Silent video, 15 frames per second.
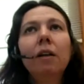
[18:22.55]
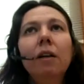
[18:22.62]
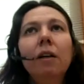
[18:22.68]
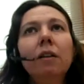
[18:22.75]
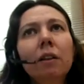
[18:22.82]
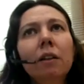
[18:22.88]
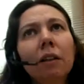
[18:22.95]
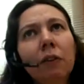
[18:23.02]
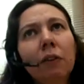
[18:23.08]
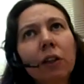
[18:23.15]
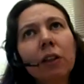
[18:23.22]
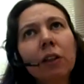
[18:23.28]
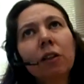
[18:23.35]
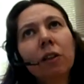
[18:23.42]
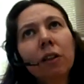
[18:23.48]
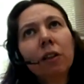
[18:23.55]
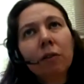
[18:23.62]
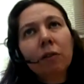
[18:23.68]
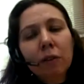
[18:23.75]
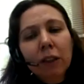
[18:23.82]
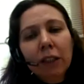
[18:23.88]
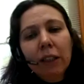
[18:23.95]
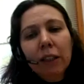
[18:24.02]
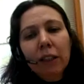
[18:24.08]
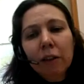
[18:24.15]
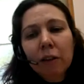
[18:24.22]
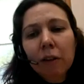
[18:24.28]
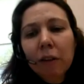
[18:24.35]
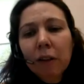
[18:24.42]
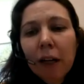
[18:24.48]
In order for it to equal
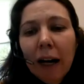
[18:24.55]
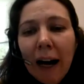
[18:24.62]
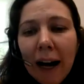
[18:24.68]
0,